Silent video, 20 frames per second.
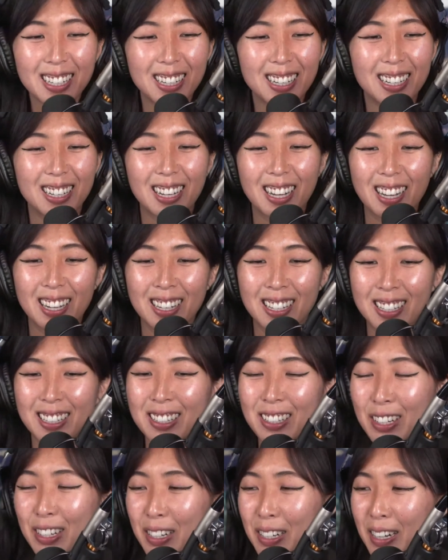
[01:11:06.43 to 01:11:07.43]
okay,
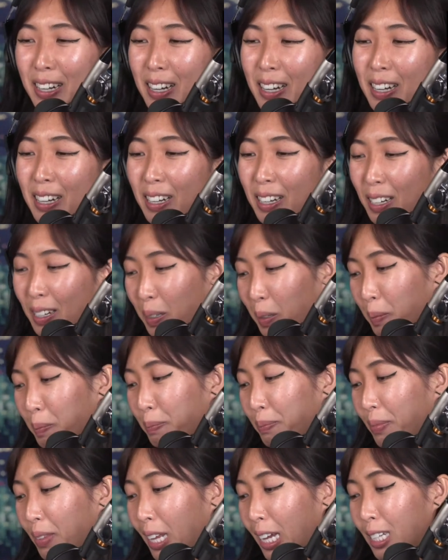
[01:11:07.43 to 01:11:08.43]

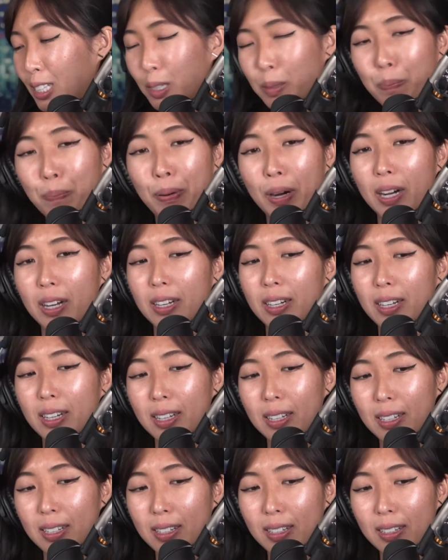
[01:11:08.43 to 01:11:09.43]
um, that's
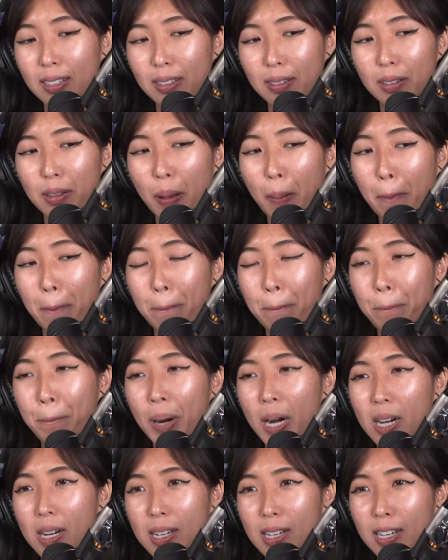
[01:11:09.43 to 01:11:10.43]
punny,
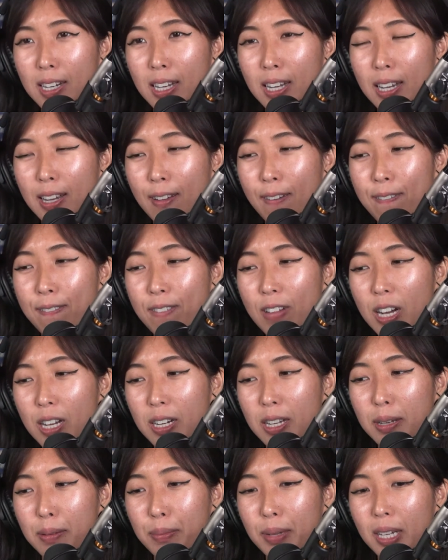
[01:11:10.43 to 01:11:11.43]
punny, uh-huh.
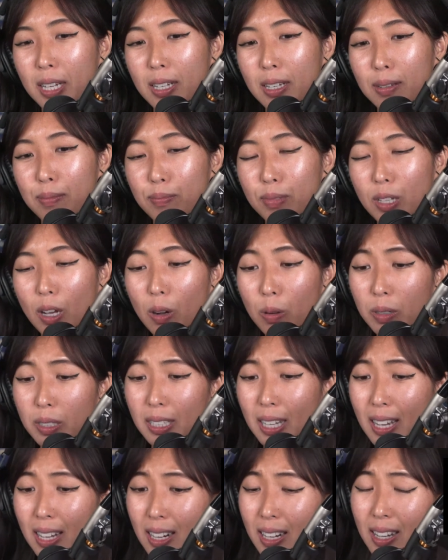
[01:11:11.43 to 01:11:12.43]
funny memes. oh, is
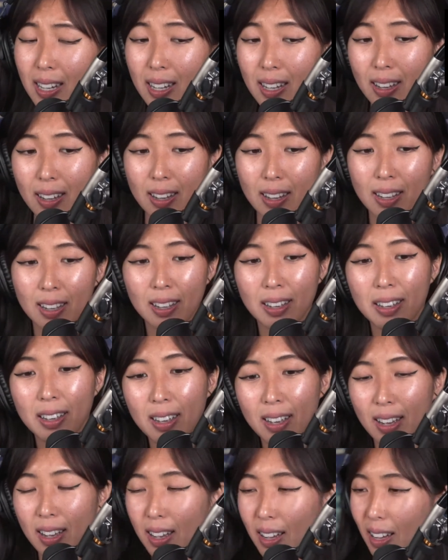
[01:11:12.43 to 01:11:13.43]
that it? Legacy.
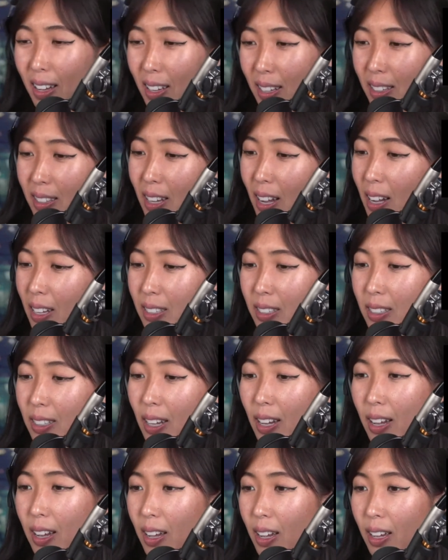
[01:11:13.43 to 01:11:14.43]
No, that's
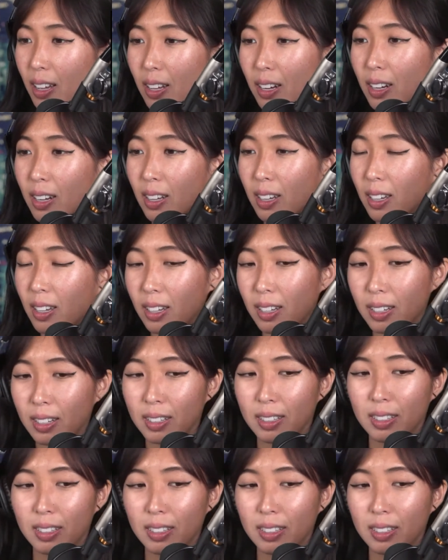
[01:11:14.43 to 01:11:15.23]
it. No,